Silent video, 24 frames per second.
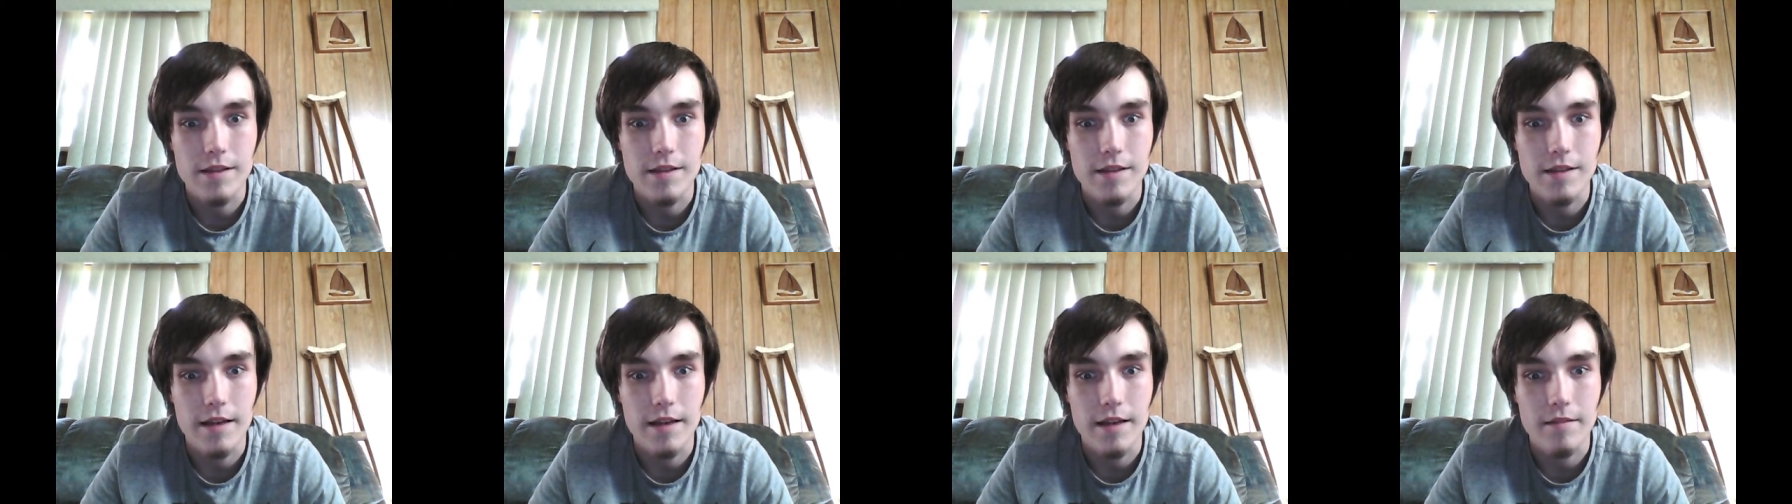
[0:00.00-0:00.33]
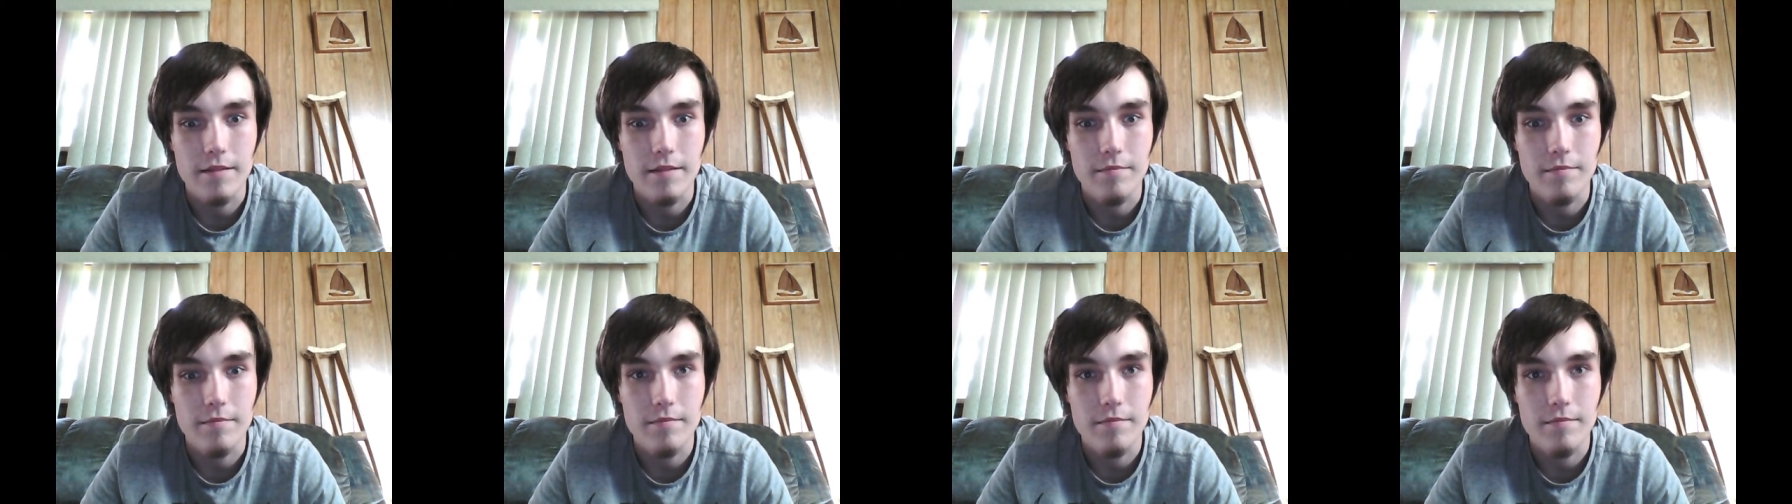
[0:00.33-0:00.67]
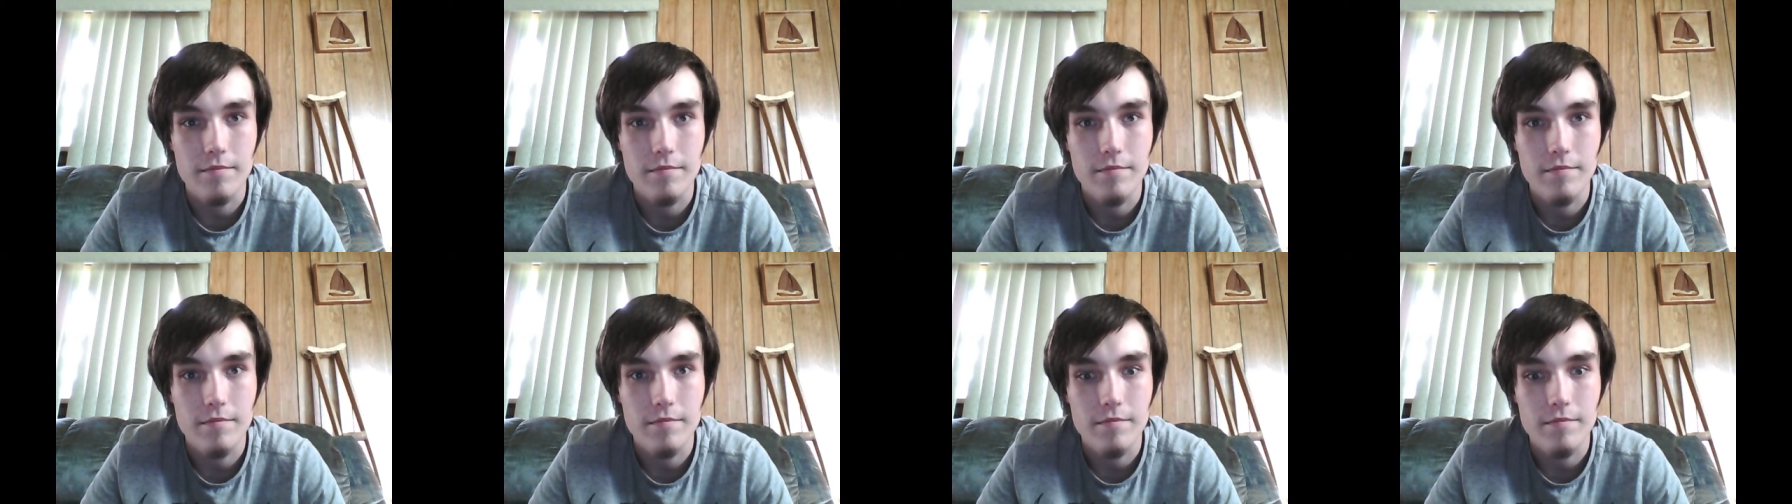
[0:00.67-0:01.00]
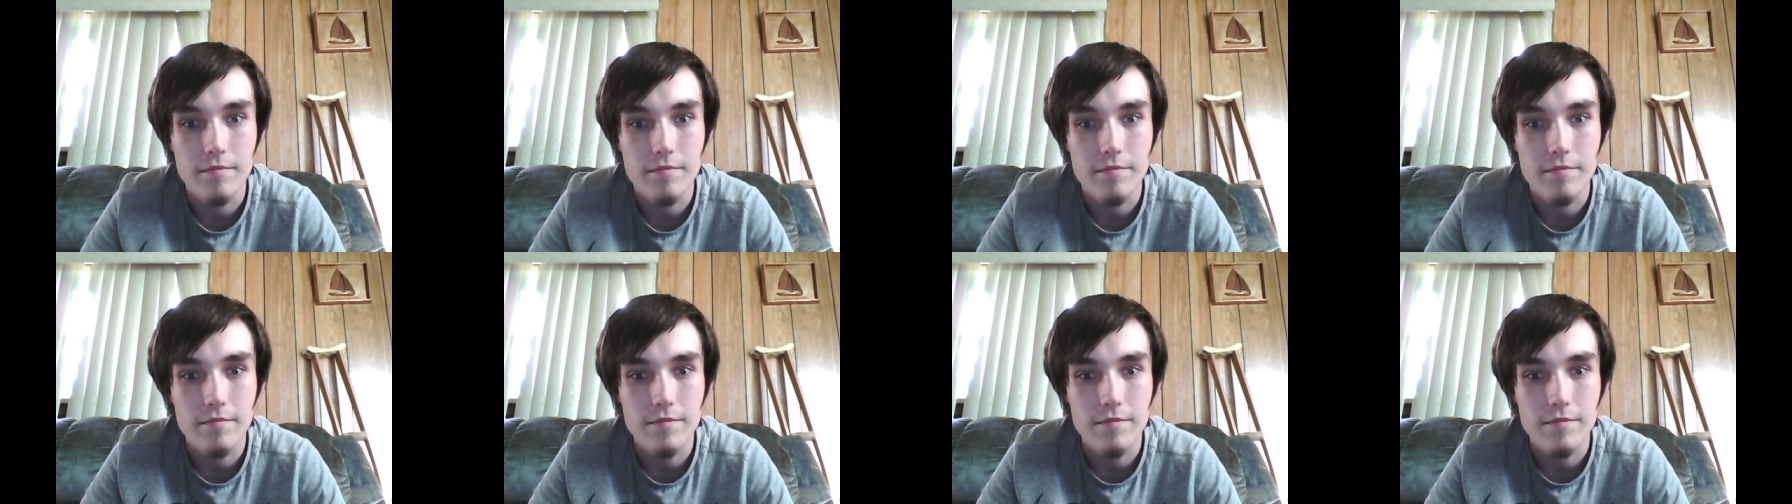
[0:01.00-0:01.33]
kind of
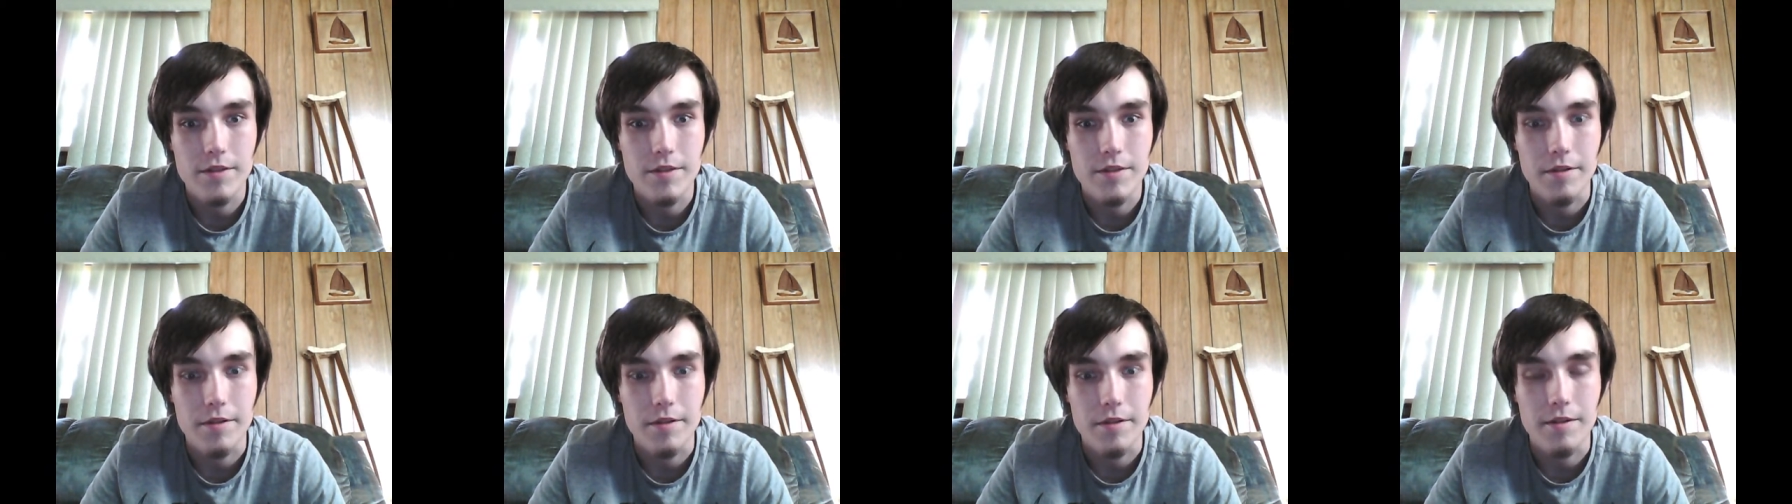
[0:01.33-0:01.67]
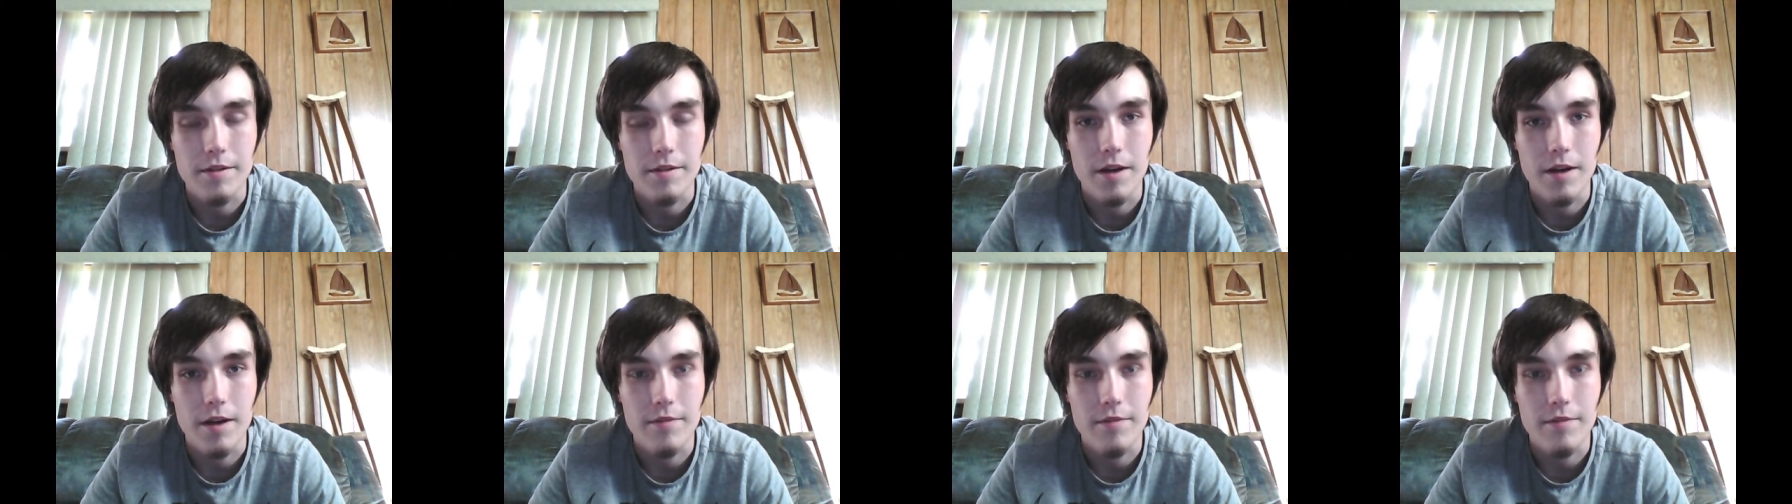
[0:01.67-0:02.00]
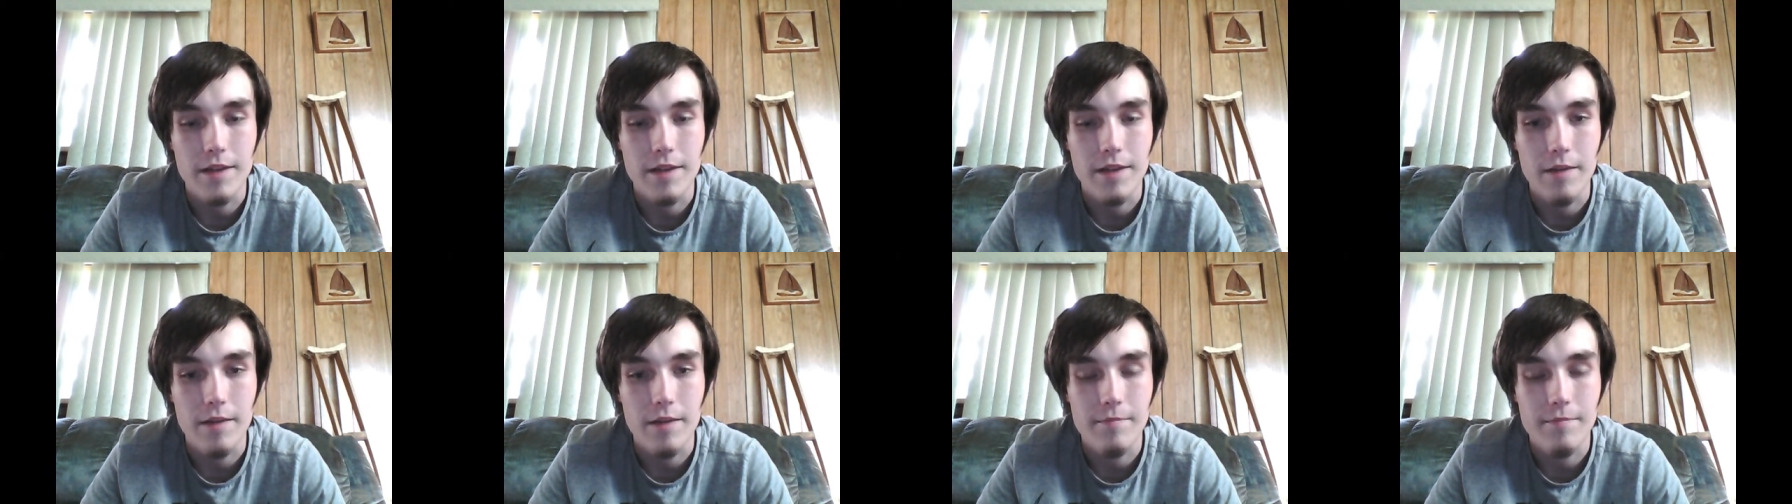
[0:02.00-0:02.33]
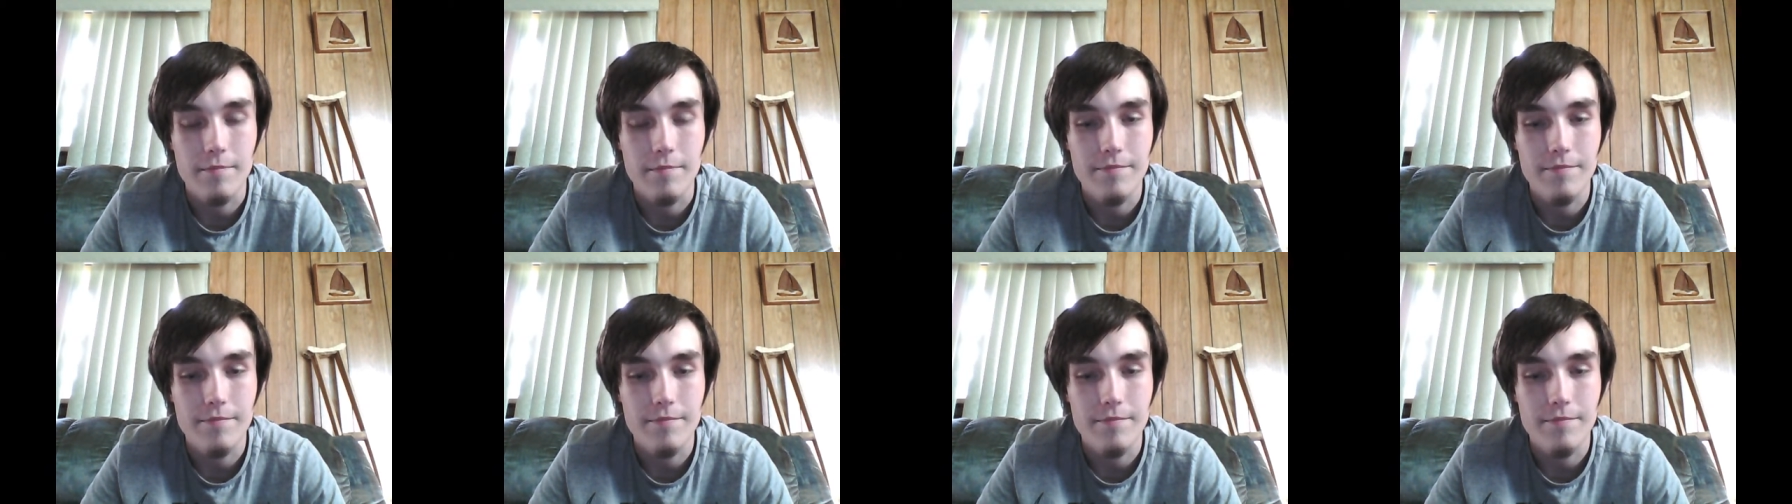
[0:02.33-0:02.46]
turn you off now.